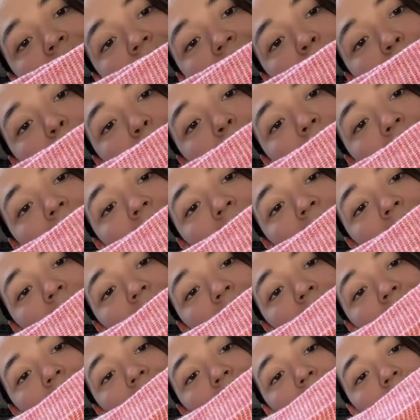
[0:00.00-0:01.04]
brings in
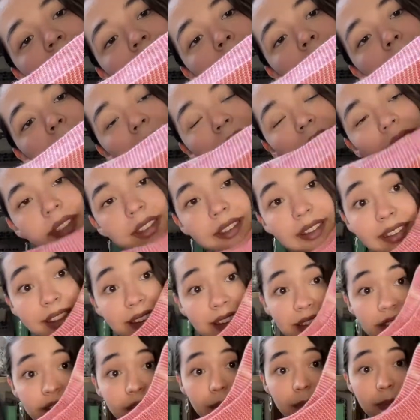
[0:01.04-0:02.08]
that gold
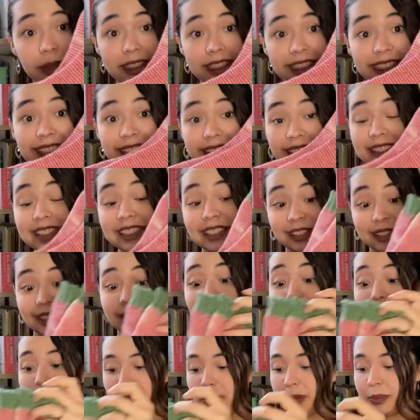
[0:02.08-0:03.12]
glitter, but is
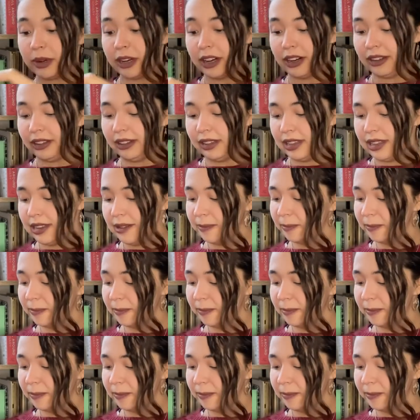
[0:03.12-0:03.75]
so sparkly.